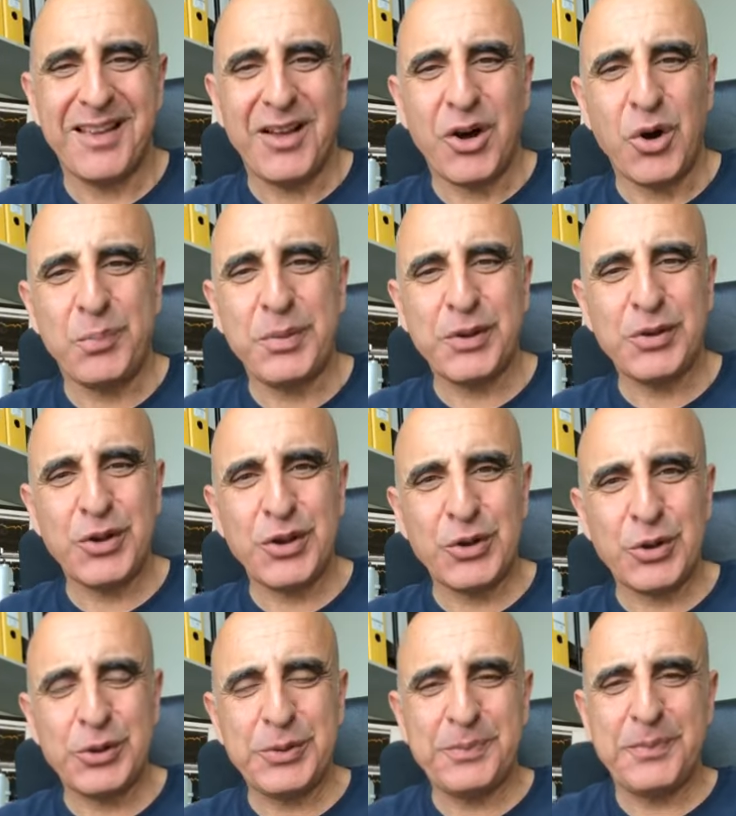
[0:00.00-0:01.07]
Hope you're doing
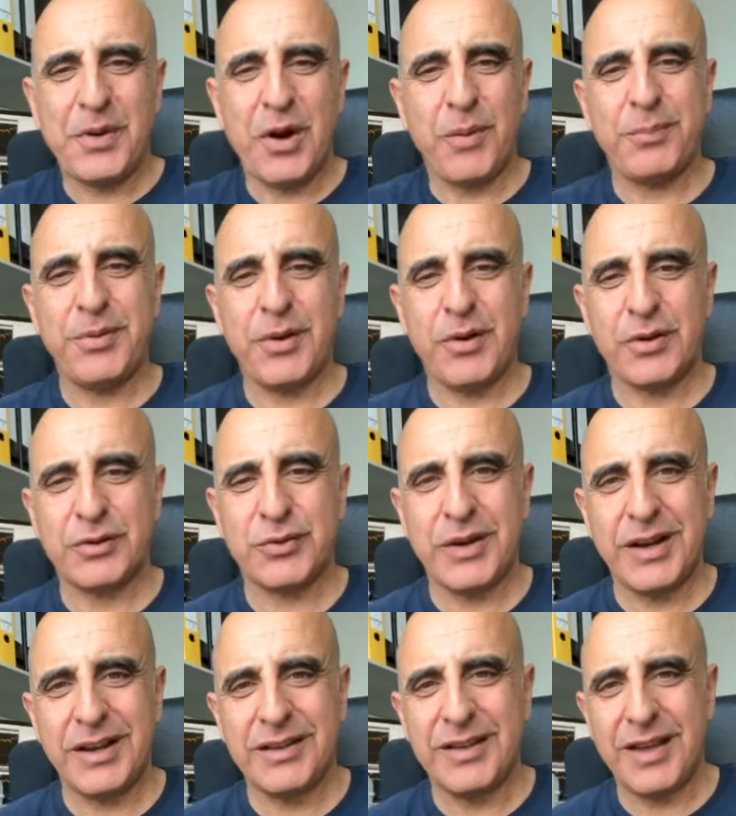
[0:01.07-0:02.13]
good. Hope your
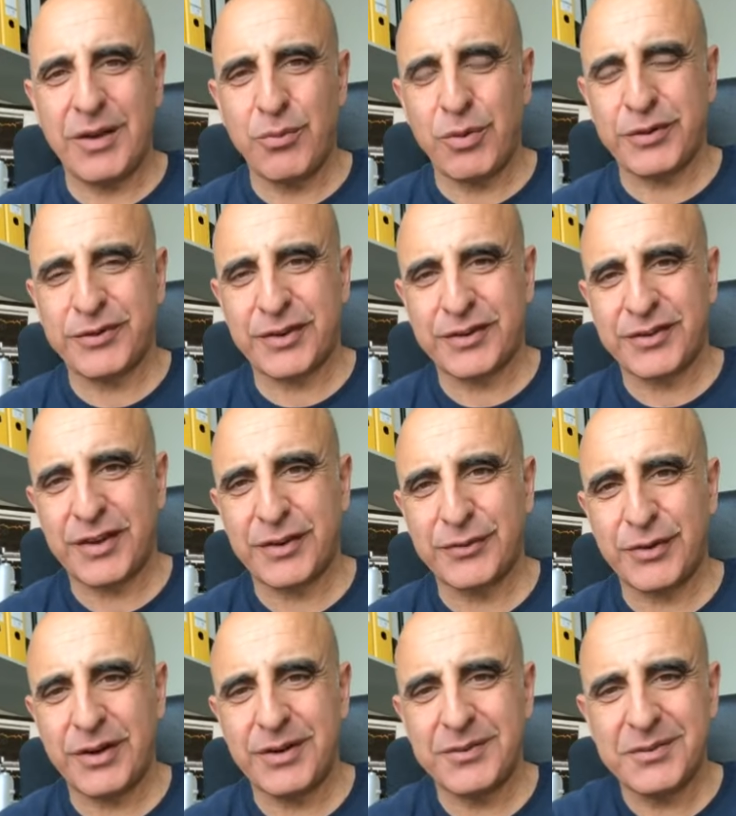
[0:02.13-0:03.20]
trading day was
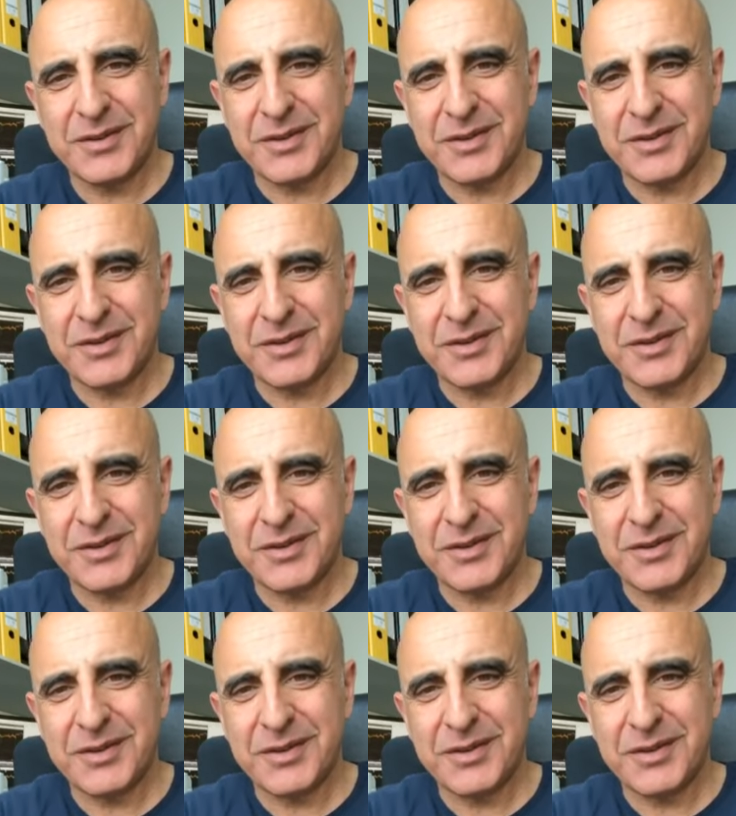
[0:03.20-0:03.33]
successful.